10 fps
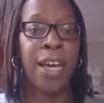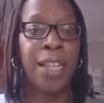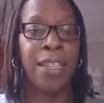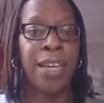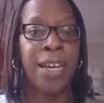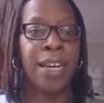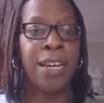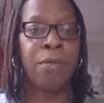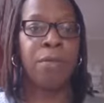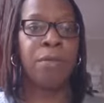and
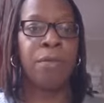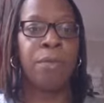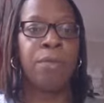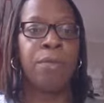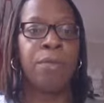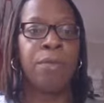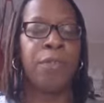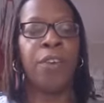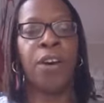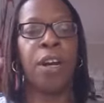then
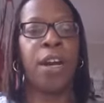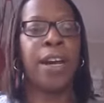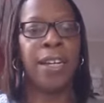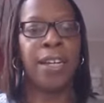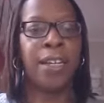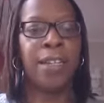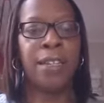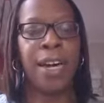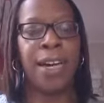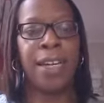you've got a client
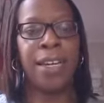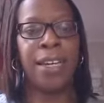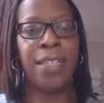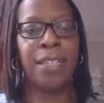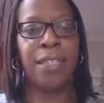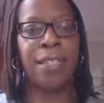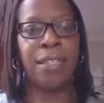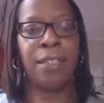that is,